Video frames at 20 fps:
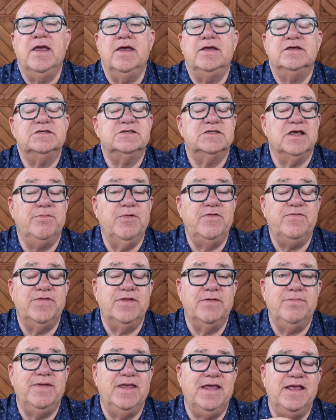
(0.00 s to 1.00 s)
Some of
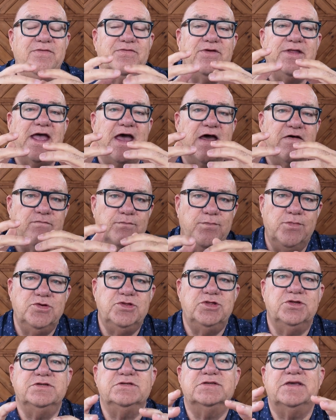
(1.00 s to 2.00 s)
them even have
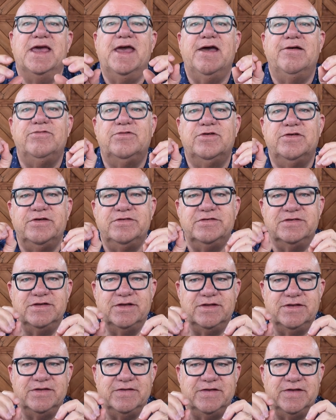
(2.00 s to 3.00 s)
butcher's counters
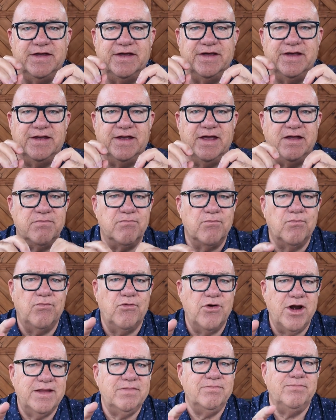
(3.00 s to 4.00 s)
and
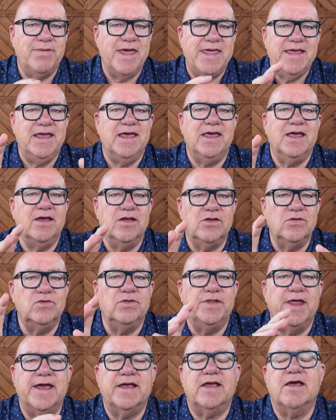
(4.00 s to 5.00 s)
bread baking and all
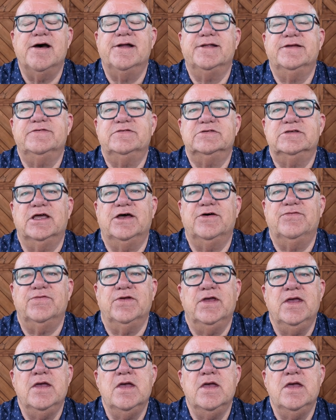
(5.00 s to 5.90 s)
that kind of stuff.